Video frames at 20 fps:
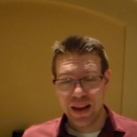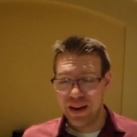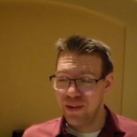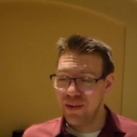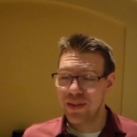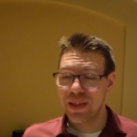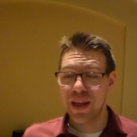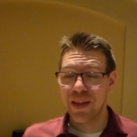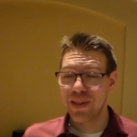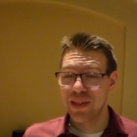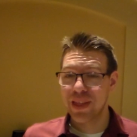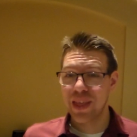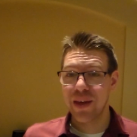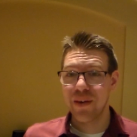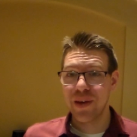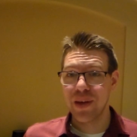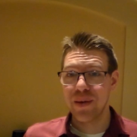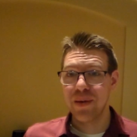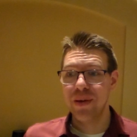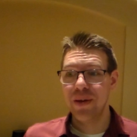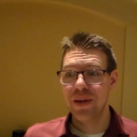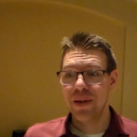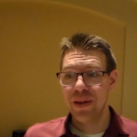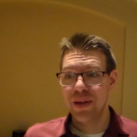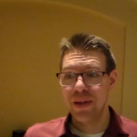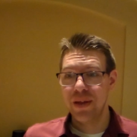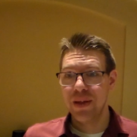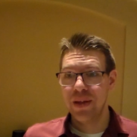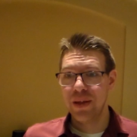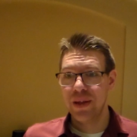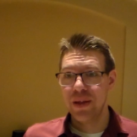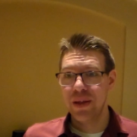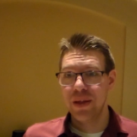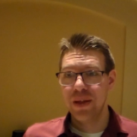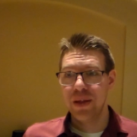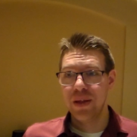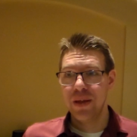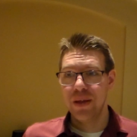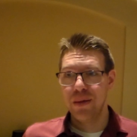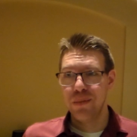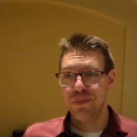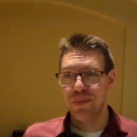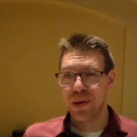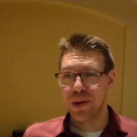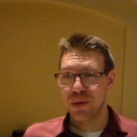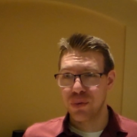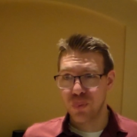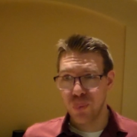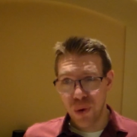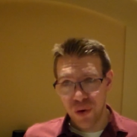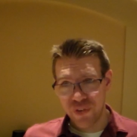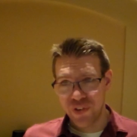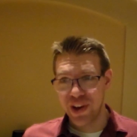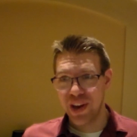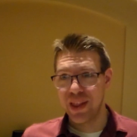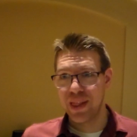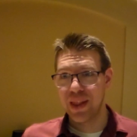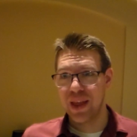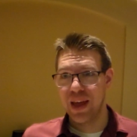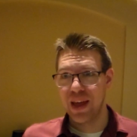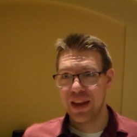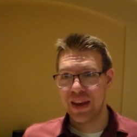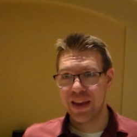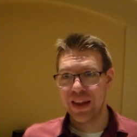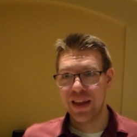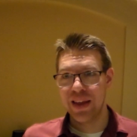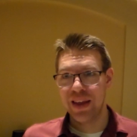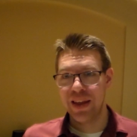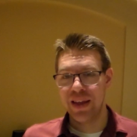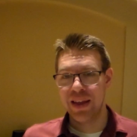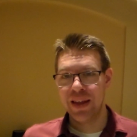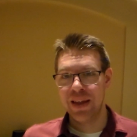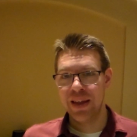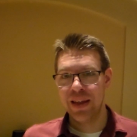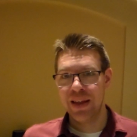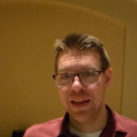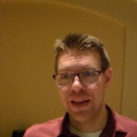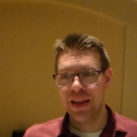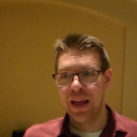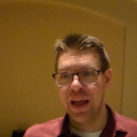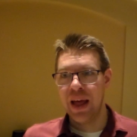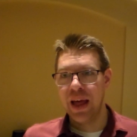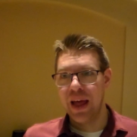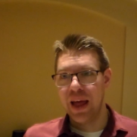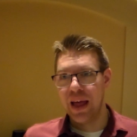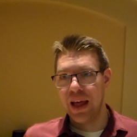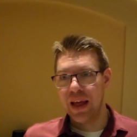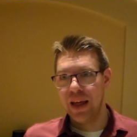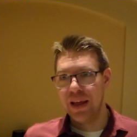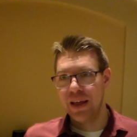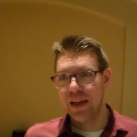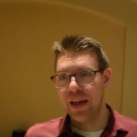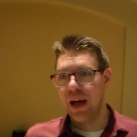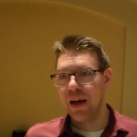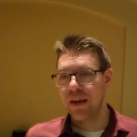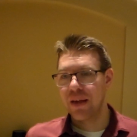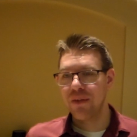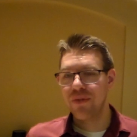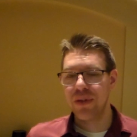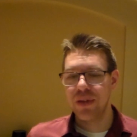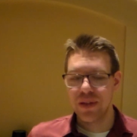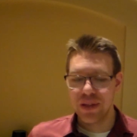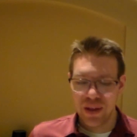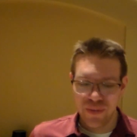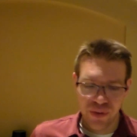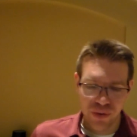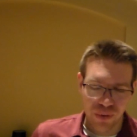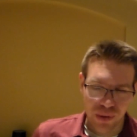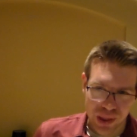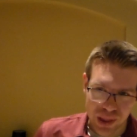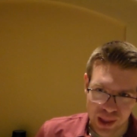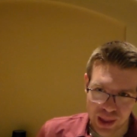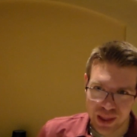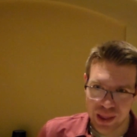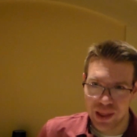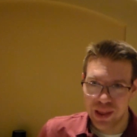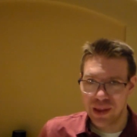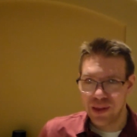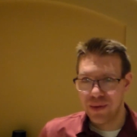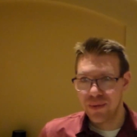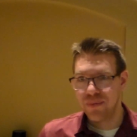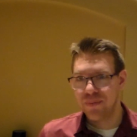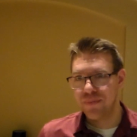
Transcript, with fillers: I know it sounds scary, but it's worth it in the end. I'll give you, leave you with this.